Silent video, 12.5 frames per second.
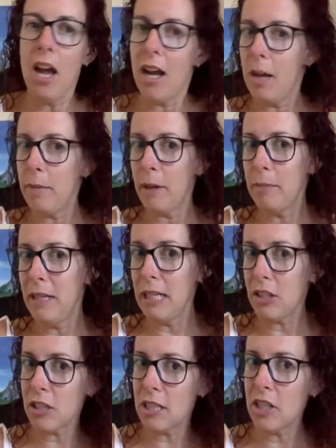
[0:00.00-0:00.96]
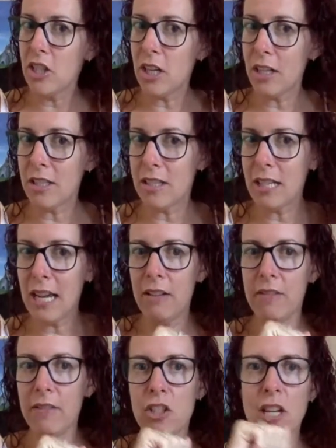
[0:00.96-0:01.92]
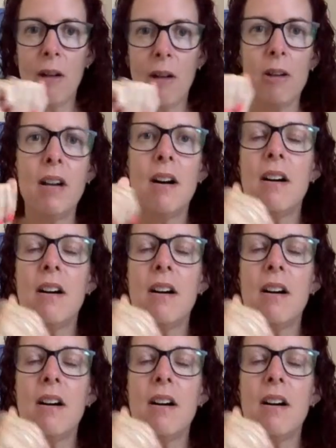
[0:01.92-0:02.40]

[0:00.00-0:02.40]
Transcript: I'm literally just out of the shower.